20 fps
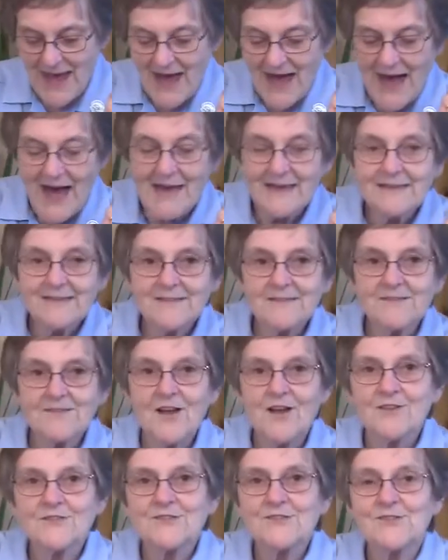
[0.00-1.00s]
And it's
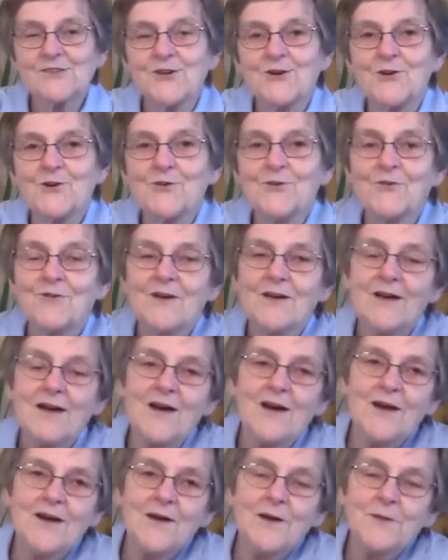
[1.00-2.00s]
also
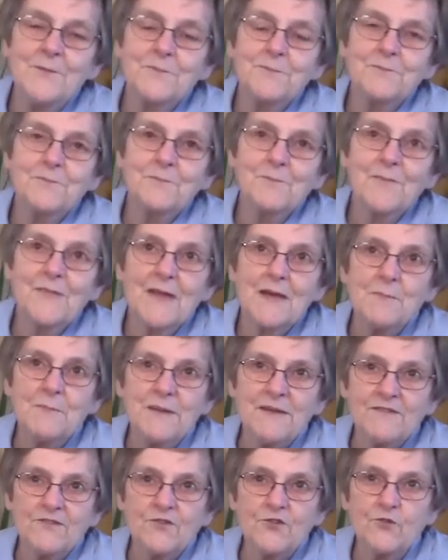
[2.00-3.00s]
uh, a
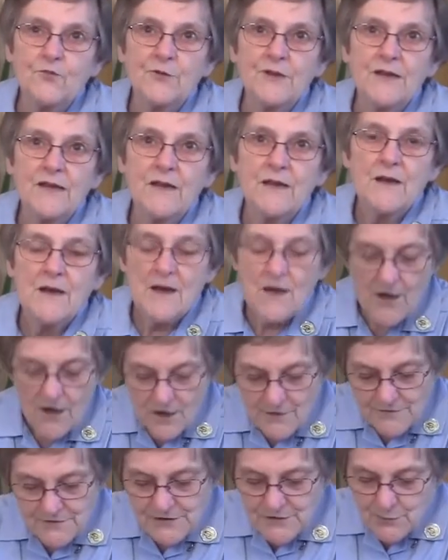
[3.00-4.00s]
mystery
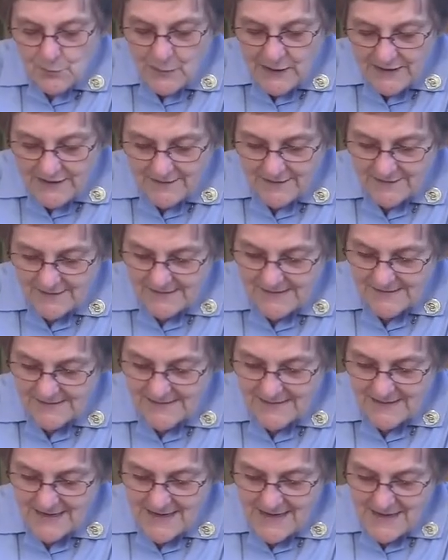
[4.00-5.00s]
of sweetness
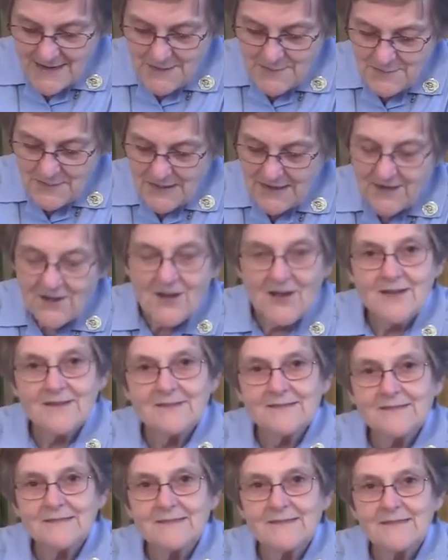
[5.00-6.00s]

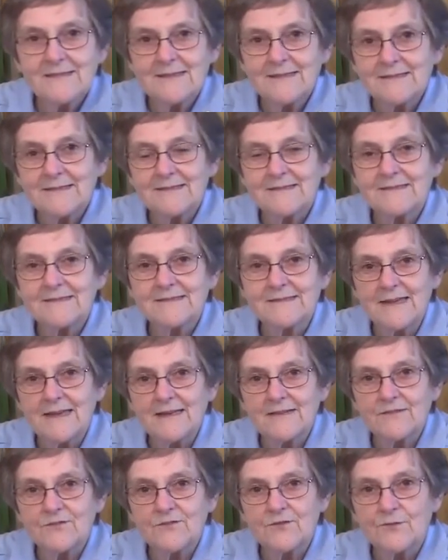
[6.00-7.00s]
because this
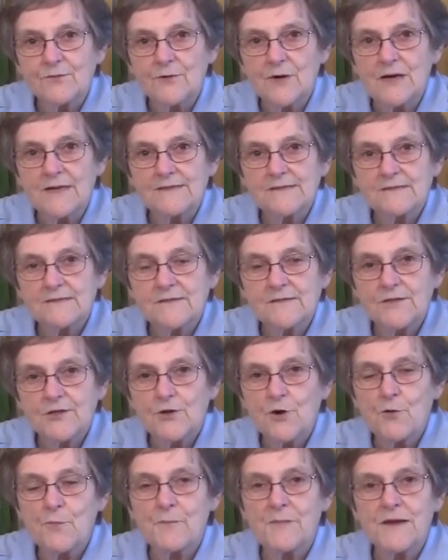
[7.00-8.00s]
says to us, you
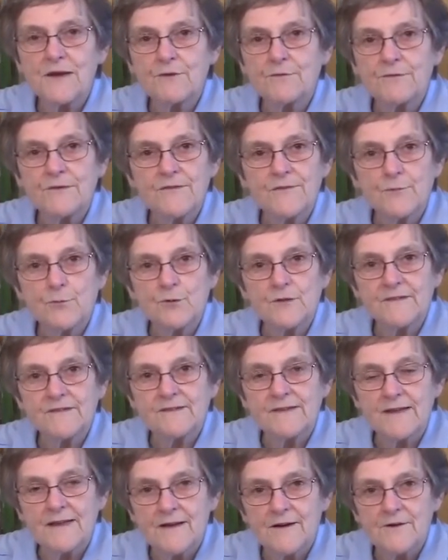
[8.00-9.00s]
know, Mary was
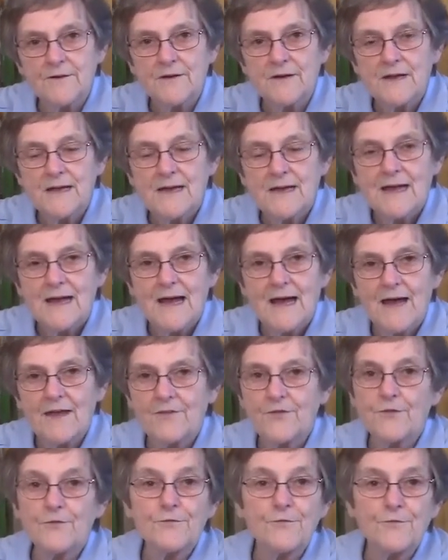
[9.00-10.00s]
there
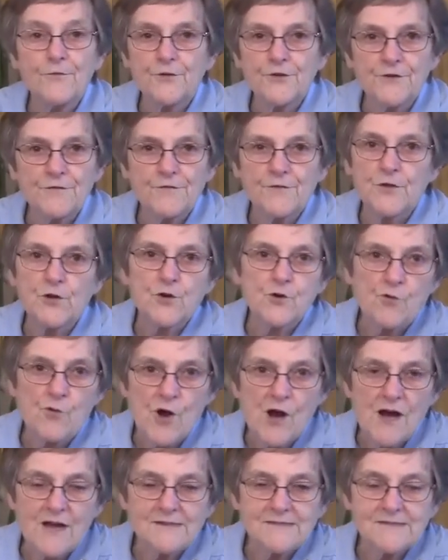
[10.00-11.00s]
at the foot of the
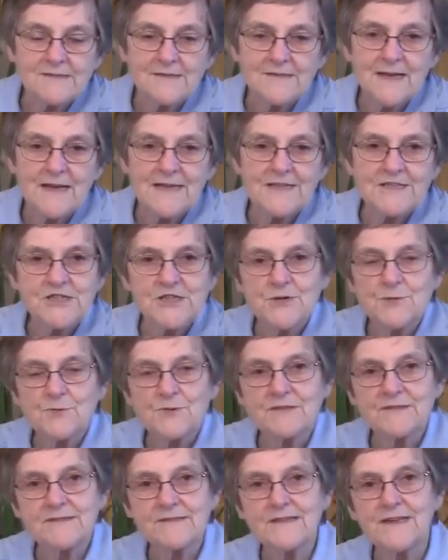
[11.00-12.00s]
cross, and she
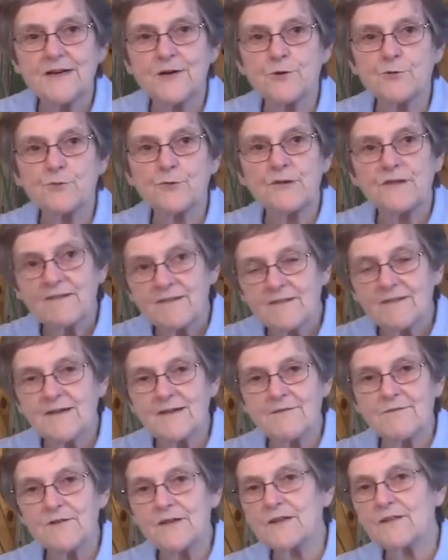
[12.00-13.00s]
was there
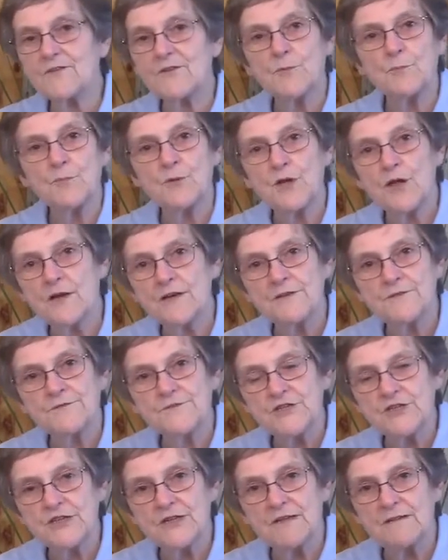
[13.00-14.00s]
receiving the blood of
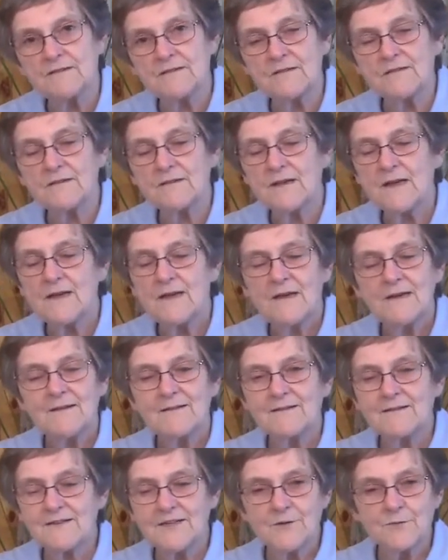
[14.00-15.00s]
Jesus.
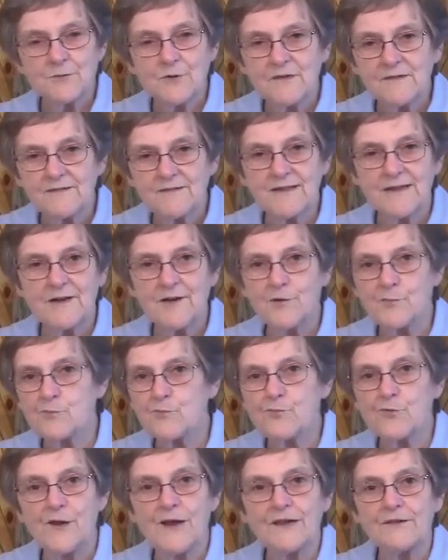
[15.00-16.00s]
She was there
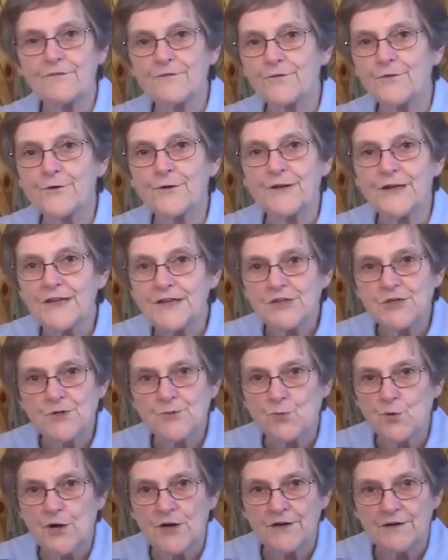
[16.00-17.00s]
praying for each
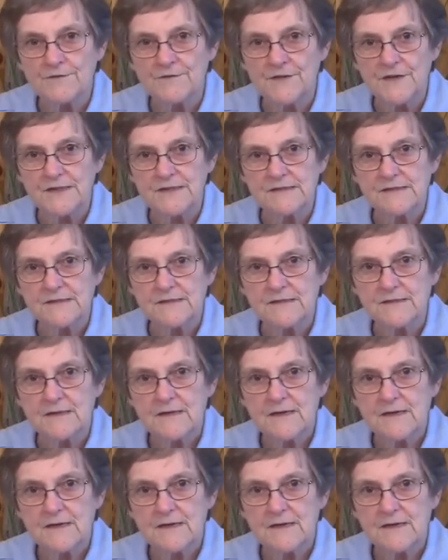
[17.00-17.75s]
one of us.